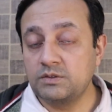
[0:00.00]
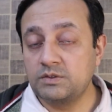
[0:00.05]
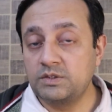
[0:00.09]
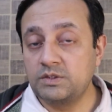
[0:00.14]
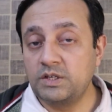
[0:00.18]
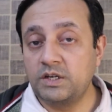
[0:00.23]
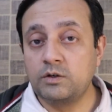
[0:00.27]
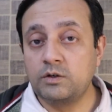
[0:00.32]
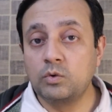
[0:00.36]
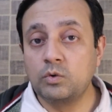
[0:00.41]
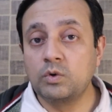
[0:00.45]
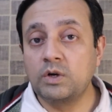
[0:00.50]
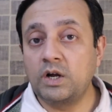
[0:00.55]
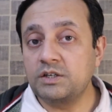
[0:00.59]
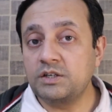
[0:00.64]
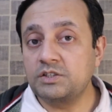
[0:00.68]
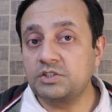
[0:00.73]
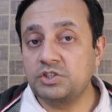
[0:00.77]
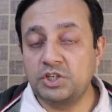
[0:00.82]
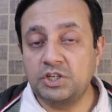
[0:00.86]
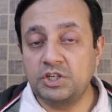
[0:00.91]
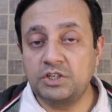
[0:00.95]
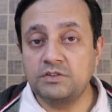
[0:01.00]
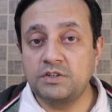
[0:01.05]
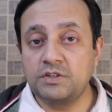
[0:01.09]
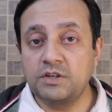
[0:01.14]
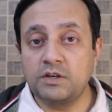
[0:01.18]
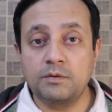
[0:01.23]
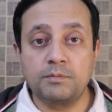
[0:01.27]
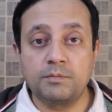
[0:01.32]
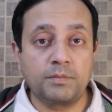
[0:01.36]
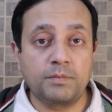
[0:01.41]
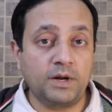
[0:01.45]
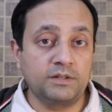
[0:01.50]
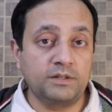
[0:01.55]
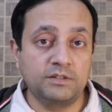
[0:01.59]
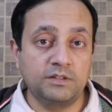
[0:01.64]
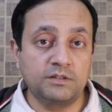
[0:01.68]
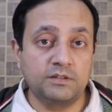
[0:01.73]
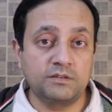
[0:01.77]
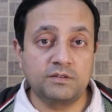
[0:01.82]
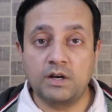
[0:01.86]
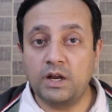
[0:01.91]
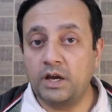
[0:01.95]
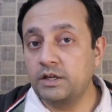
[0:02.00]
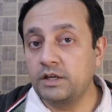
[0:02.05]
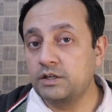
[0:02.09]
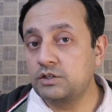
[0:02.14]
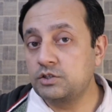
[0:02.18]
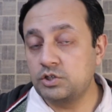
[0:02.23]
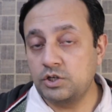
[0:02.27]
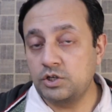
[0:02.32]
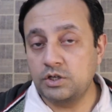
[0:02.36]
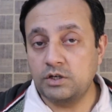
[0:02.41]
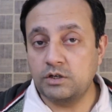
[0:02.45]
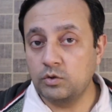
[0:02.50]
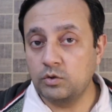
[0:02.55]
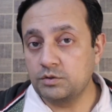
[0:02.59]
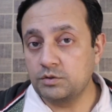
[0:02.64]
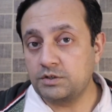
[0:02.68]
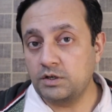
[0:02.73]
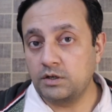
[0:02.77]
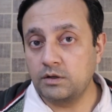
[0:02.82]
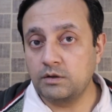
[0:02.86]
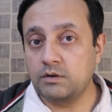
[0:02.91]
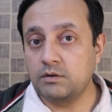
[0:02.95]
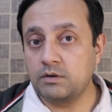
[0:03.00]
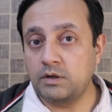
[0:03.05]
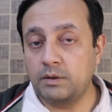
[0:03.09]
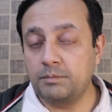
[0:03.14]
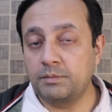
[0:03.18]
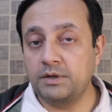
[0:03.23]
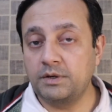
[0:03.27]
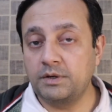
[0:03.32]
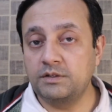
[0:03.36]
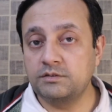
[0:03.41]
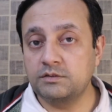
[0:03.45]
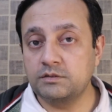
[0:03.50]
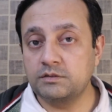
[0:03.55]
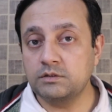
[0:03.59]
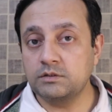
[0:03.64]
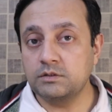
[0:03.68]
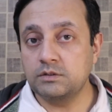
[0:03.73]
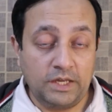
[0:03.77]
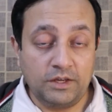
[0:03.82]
They do not change their prices like shared hosting companies.